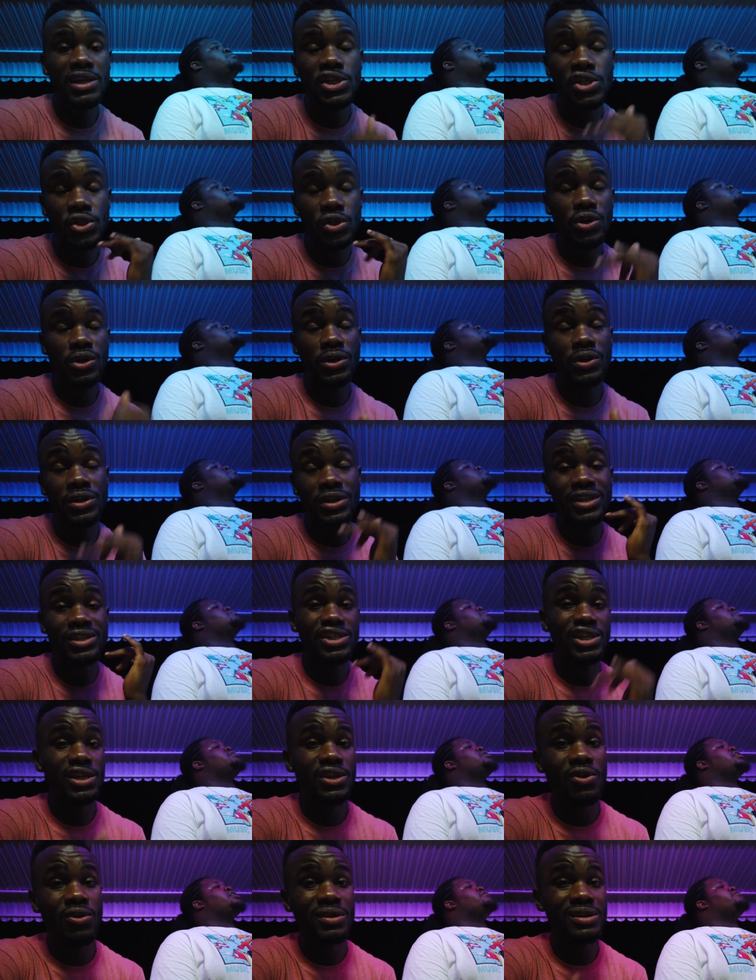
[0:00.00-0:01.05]
make sure you
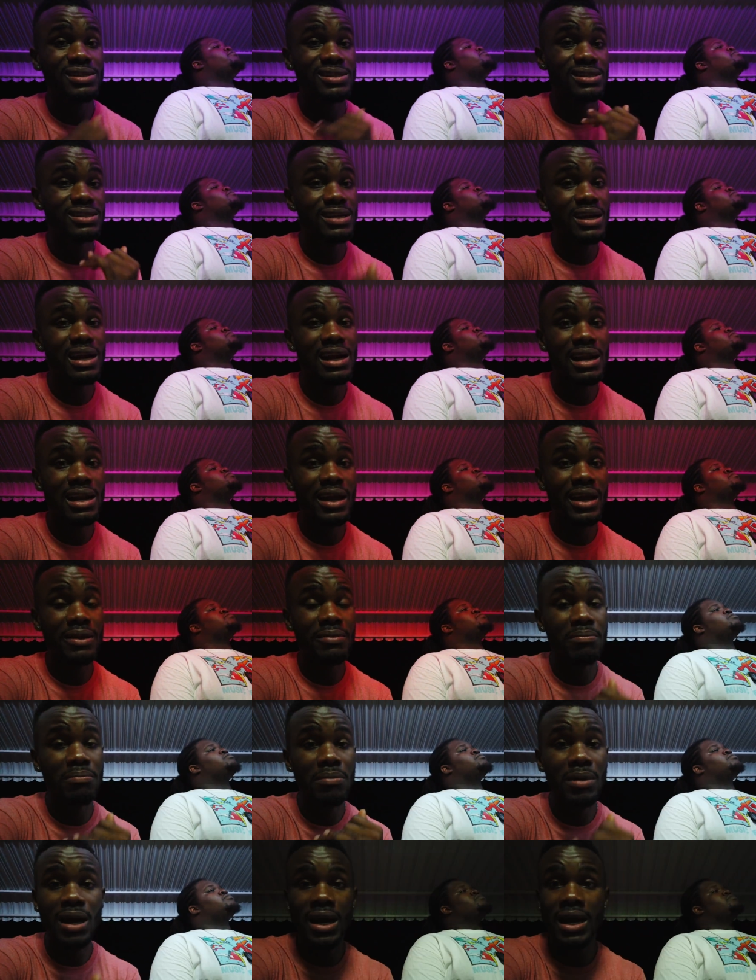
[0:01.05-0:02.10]
check out this Starlight
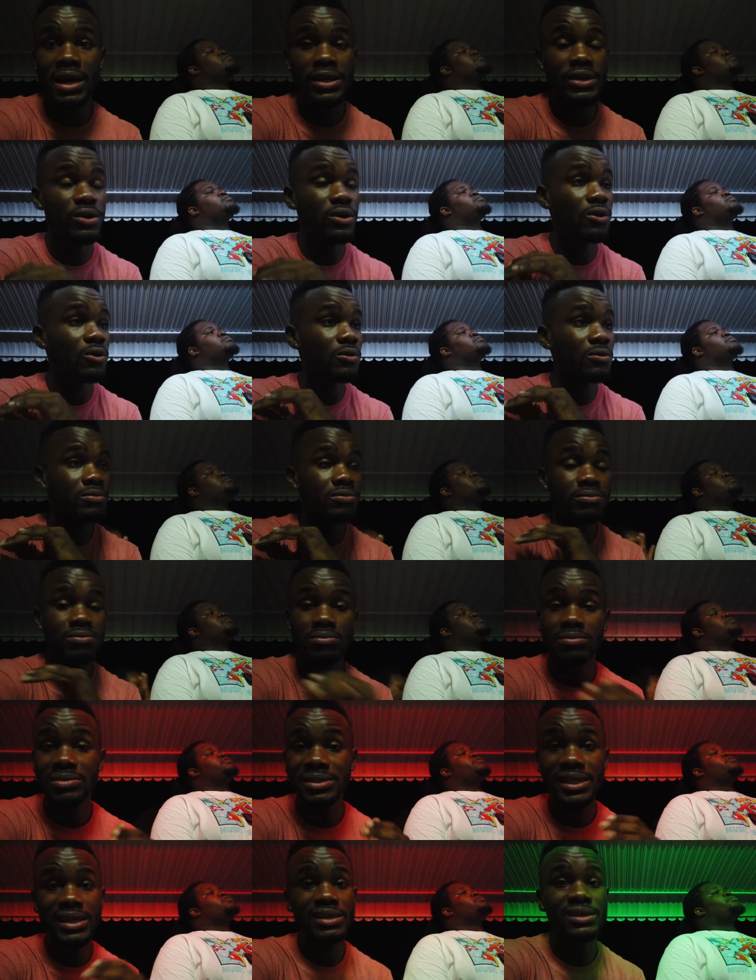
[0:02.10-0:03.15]
Bar and
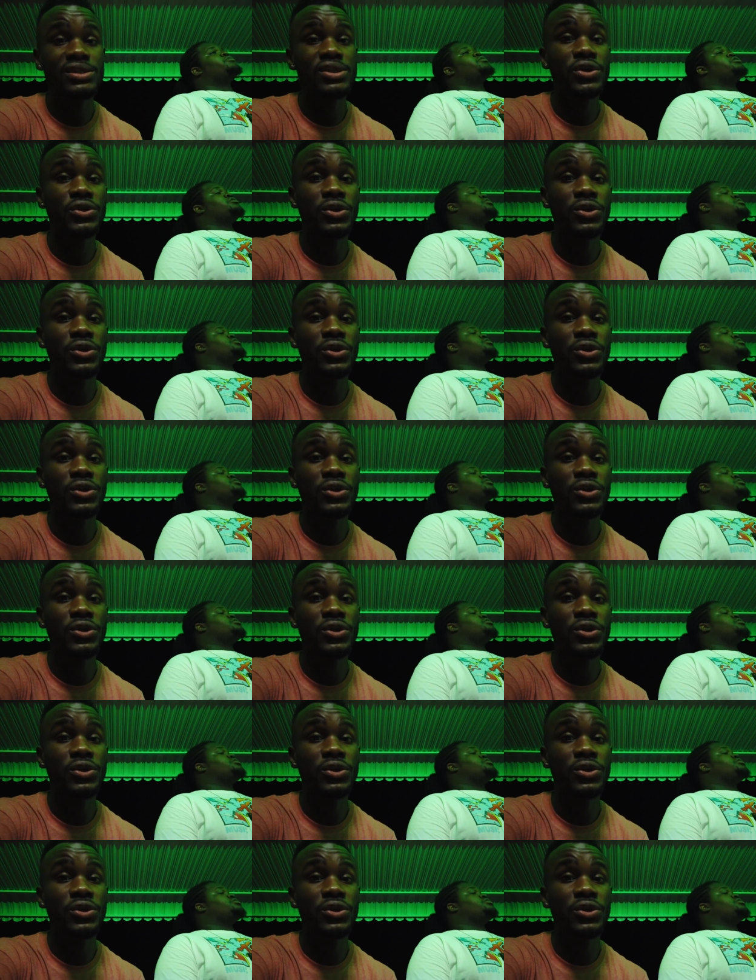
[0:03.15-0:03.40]
Ting